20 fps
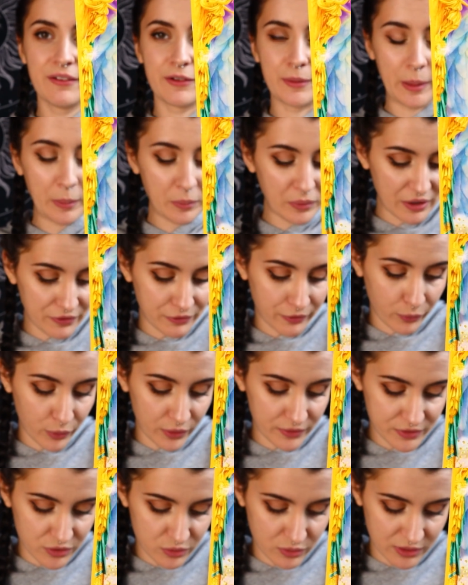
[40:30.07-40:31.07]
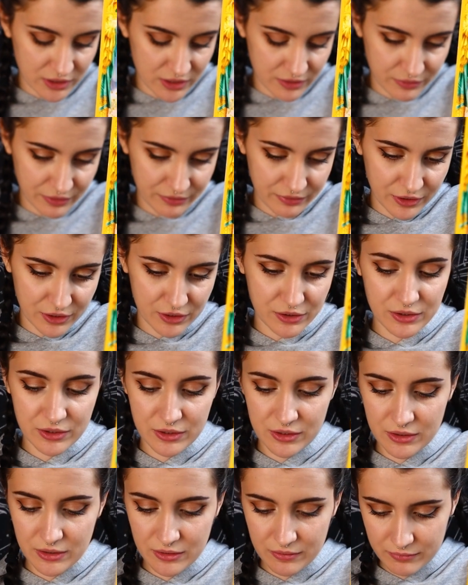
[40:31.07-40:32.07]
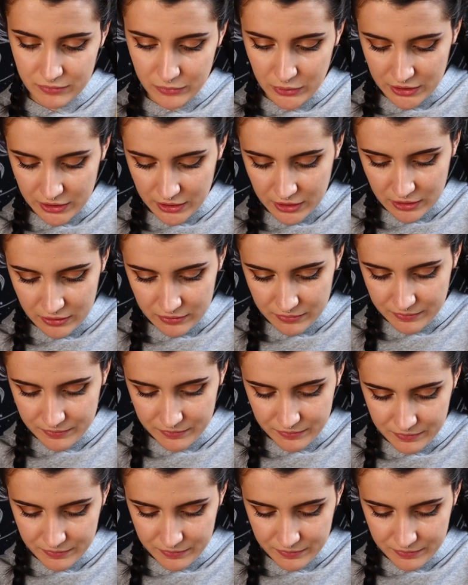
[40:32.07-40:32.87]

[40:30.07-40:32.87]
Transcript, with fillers: Remember that Four of Swords in reverse? Where'd it go?